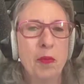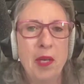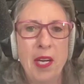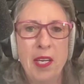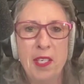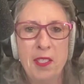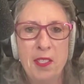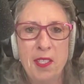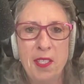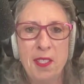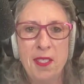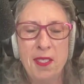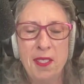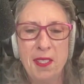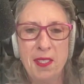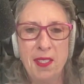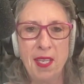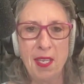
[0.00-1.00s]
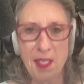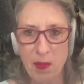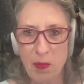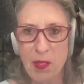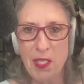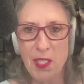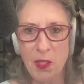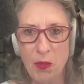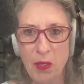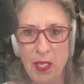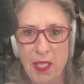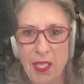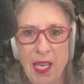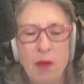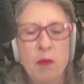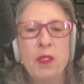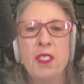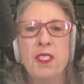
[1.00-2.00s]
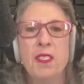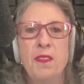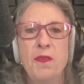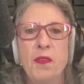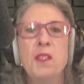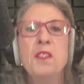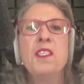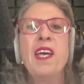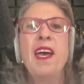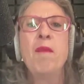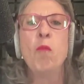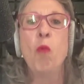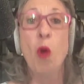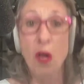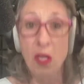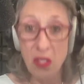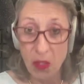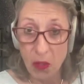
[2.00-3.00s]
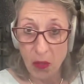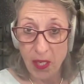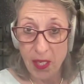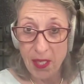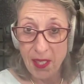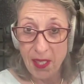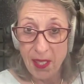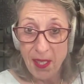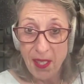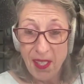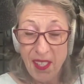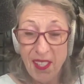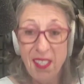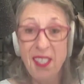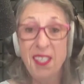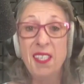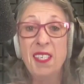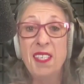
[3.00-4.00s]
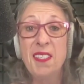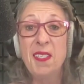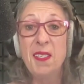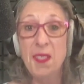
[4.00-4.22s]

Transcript: prior to Sesame Street, I was full-time Wall Street as oh, a